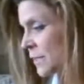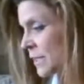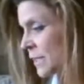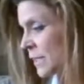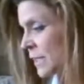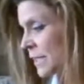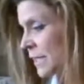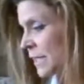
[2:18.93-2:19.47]

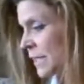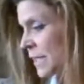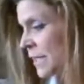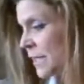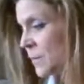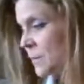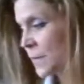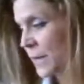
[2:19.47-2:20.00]
be
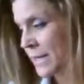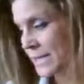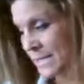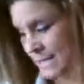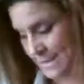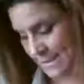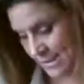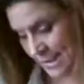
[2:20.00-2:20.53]
a
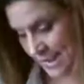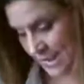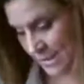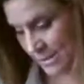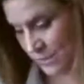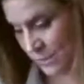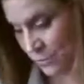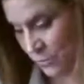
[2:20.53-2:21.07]
Pisces,
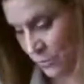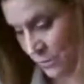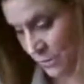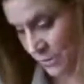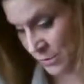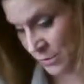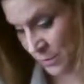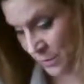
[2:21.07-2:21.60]
Cancer, or
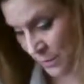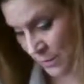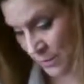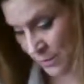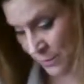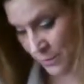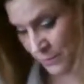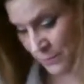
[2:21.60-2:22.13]
Scorpio.
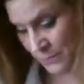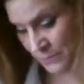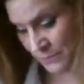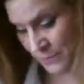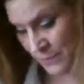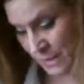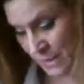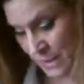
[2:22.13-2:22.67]

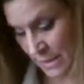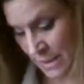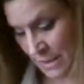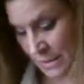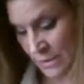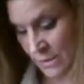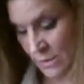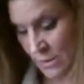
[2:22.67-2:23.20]

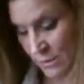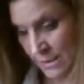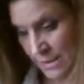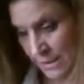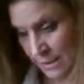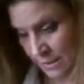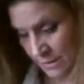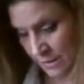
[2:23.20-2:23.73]
So I went
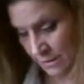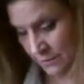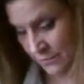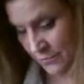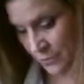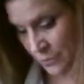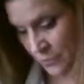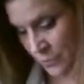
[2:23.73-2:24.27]
down a little
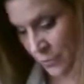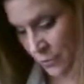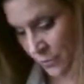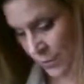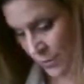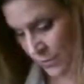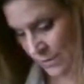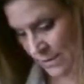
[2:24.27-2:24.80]
further,
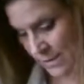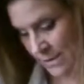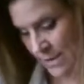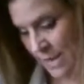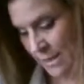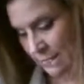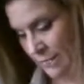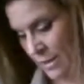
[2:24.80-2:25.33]
and there was a
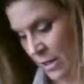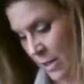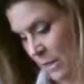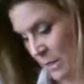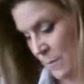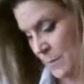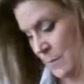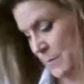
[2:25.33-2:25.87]
Knight of
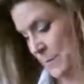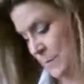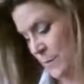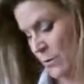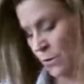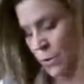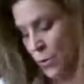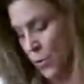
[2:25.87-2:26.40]
Cups,
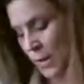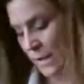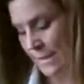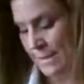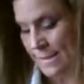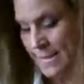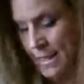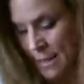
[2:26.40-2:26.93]
or
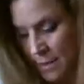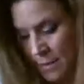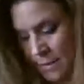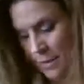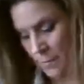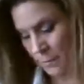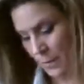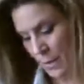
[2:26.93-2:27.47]
coins, that
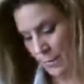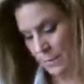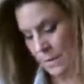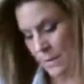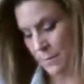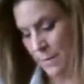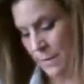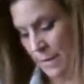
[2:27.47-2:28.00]
um, popped
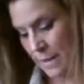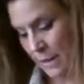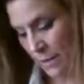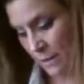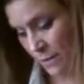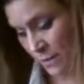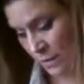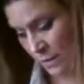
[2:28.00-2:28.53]
up.
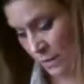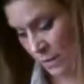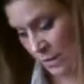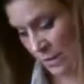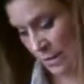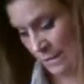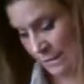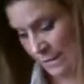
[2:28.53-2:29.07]
Now, a,
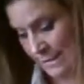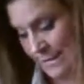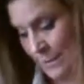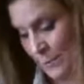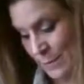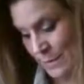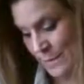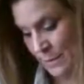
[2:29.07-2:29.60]
a Knight
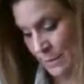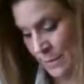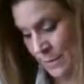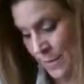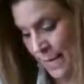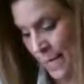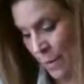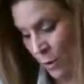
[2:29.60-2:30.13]
can be
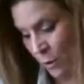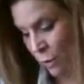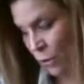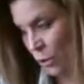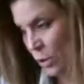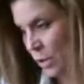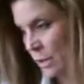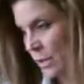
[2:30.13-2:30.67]
somebody at
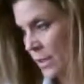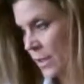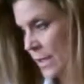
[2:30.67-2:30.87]
work,